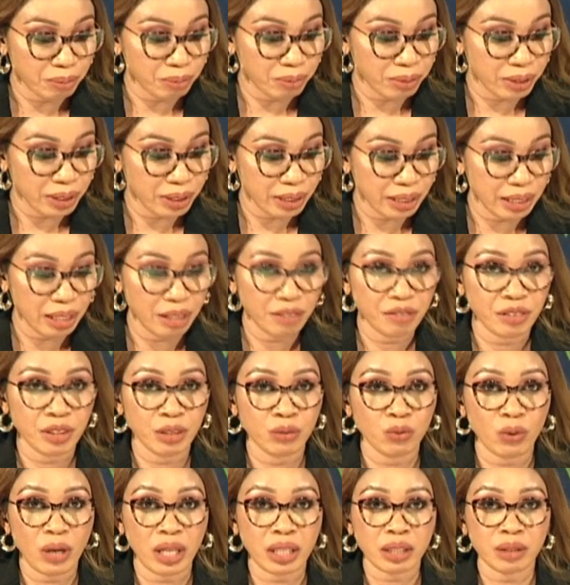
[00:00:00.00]
Steve, and
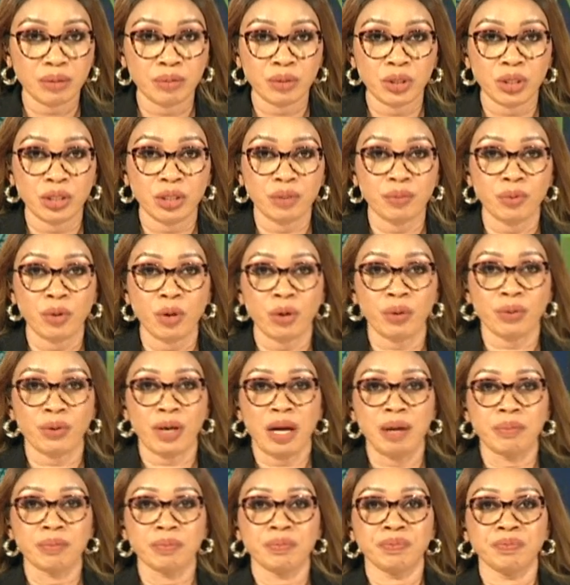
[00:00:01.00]
welcome to the
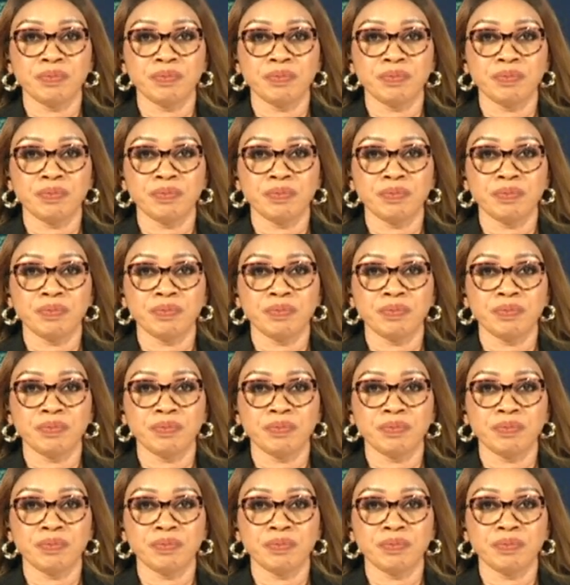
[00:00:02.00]
program.